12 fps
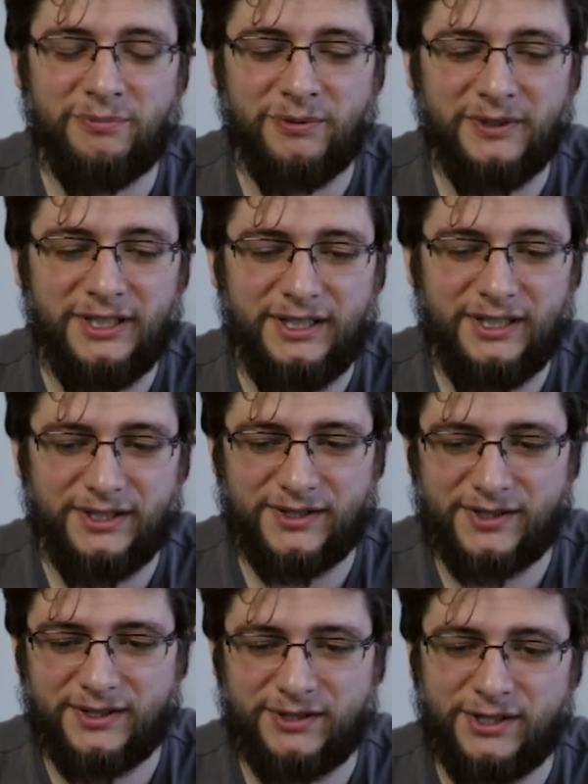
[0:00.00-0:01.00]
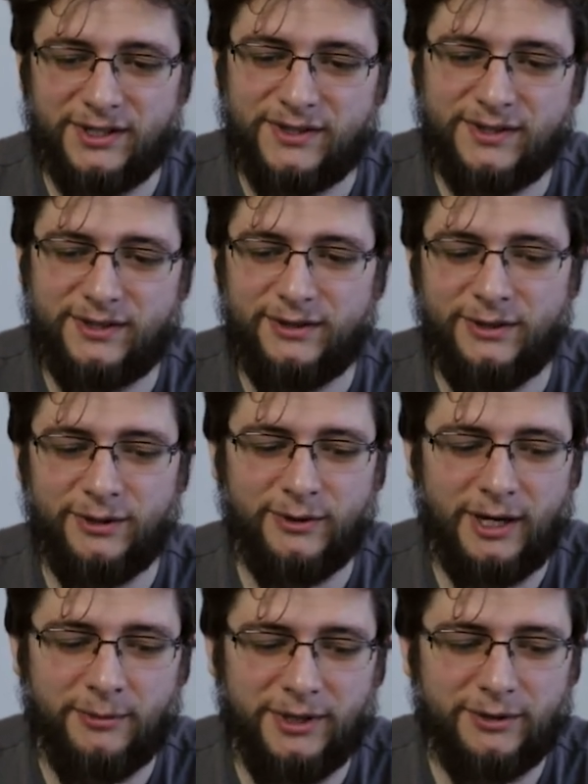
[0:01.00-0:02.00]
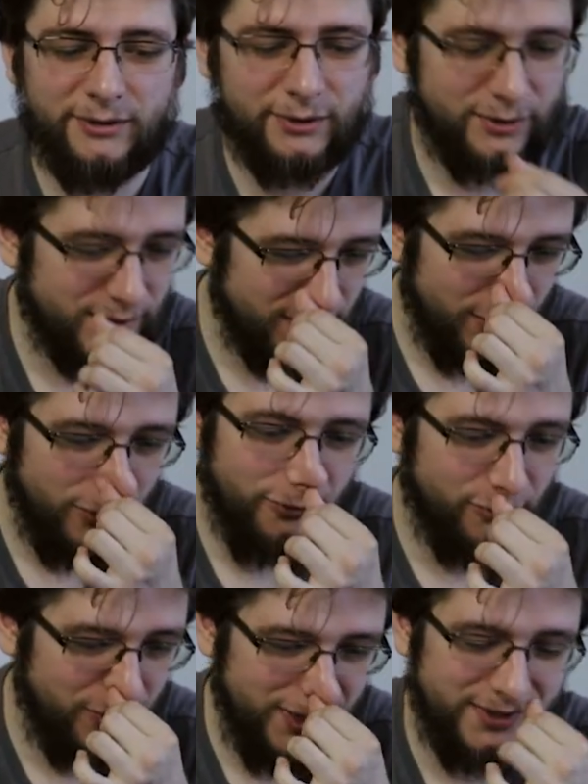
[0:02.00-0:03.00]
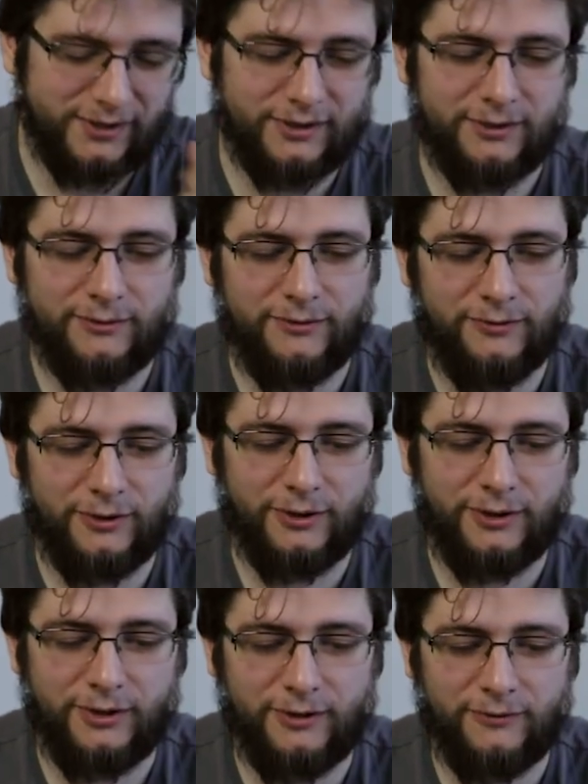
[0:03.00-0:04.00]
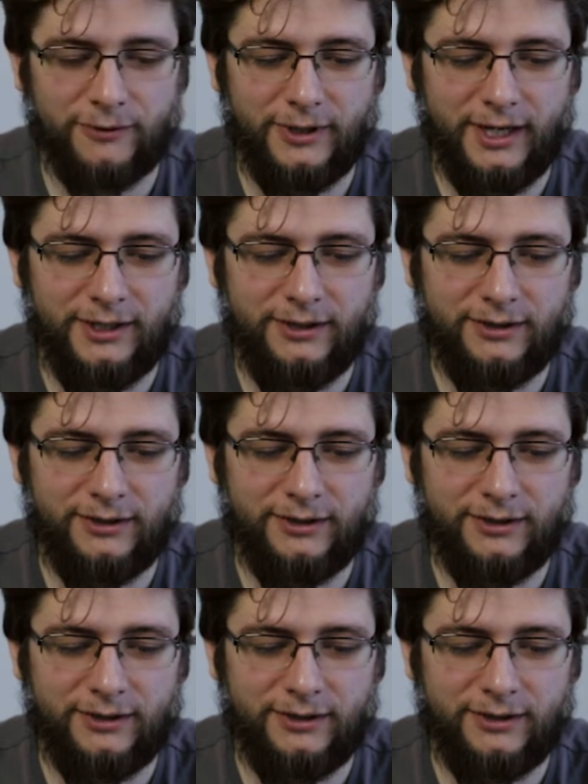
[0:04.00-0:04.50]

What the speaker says: please just, I mean, there's no reason for any